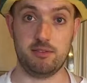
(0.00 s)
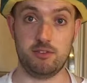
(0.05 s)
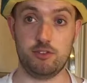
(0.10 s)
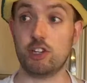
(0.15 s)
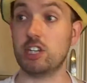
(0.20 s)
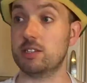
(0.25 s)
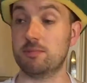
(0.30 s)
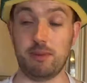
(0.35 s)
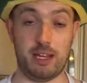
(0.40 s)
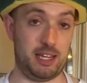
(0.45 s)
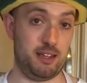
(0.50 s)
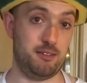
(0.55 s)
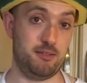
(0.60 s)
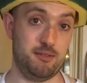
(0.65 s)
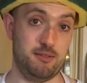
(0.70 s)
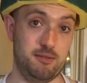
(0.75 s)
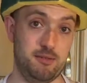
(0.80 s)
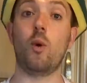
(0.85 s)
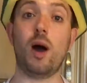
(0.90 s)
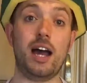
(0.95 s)
Trust me.
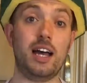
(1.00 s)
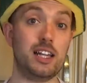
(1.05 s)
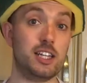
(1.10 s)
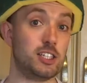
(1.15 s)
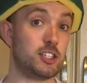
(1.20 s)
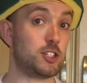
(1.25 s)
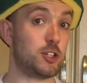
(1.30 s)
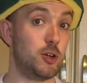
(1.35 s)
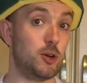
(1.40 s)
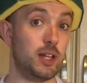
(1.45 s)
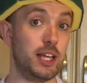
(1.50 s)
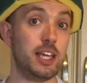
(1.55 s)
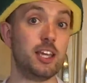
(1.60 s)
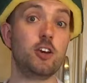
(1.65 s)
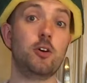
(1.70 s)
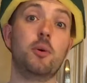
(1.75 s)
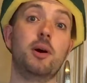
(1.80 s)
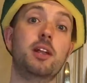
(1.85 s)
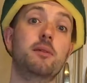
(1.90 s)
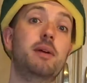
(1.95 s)
While it's cooling,
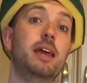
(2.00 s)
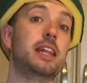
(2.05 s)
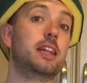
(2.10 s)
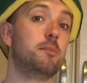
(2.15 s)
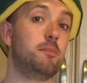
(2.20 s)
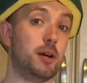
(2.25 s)
you'll want to make the